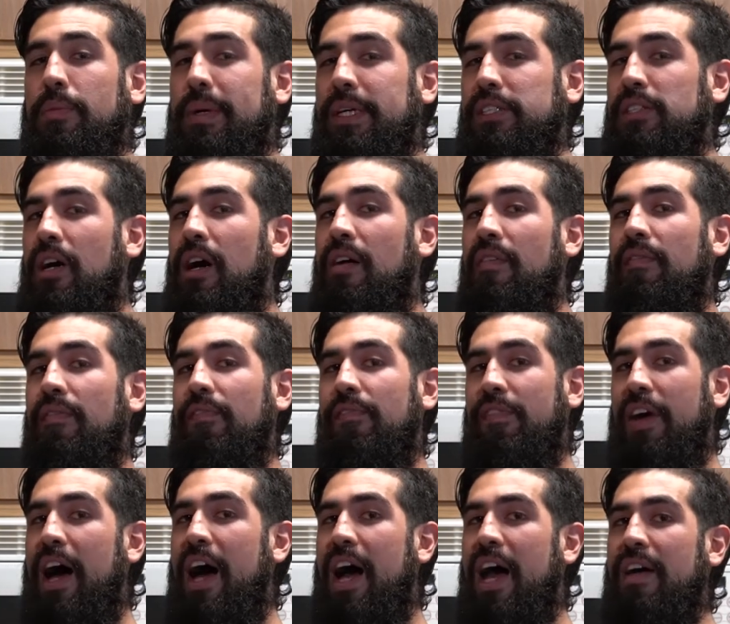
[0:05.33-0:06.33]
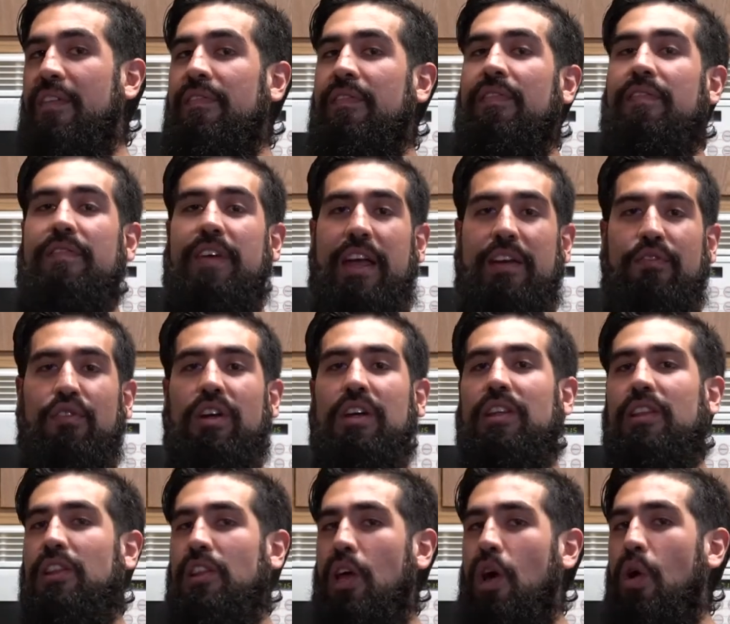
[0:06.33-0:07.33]
my top 5
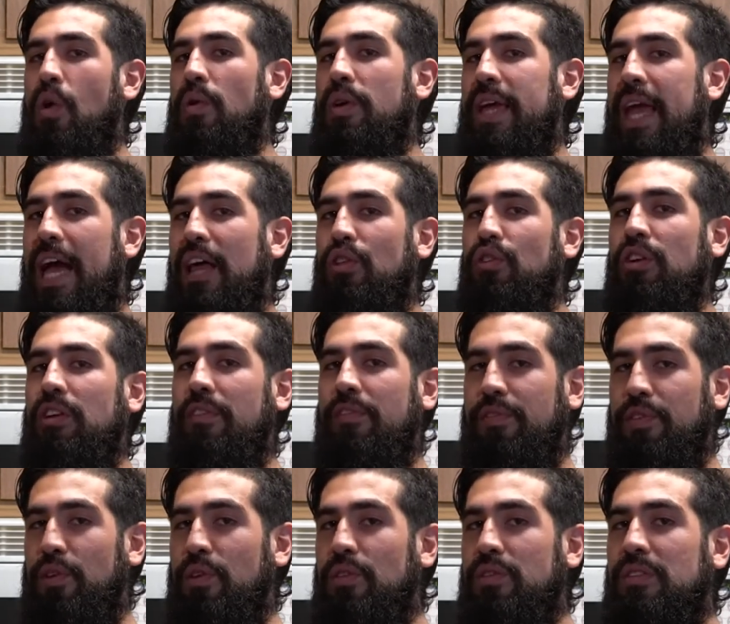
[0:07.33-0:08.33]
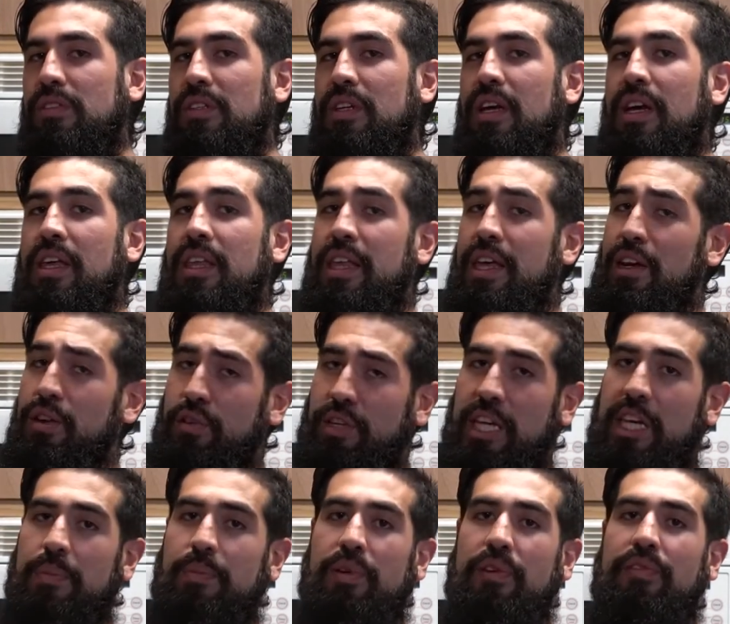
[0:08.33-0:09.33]
favorite low calorie foods that'll
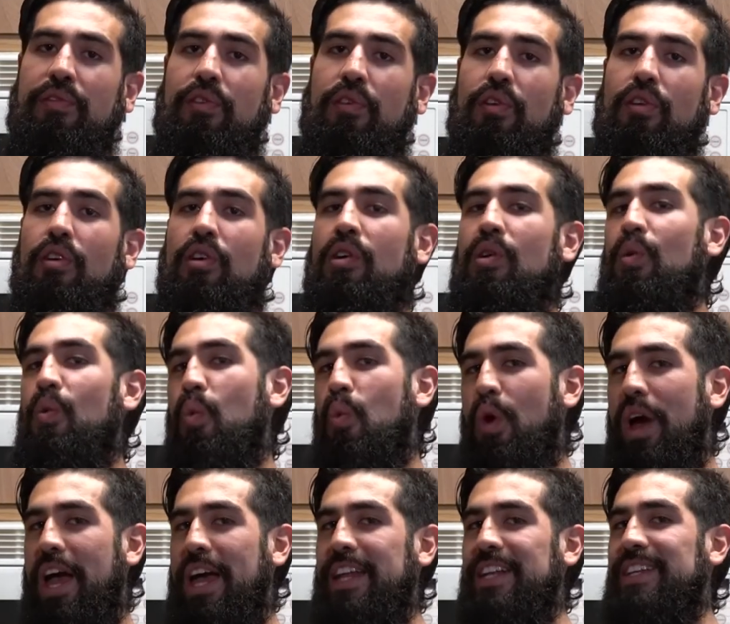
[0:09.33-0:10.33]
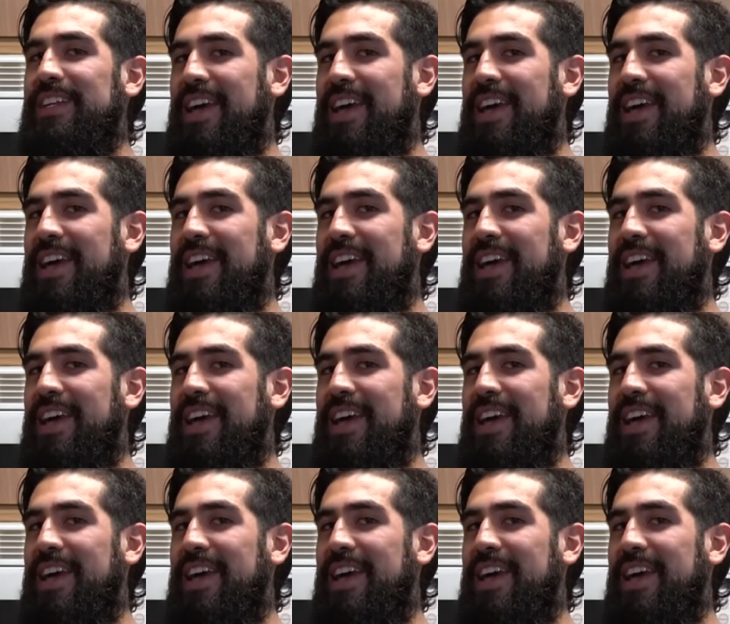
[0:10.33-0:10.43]
keep you full when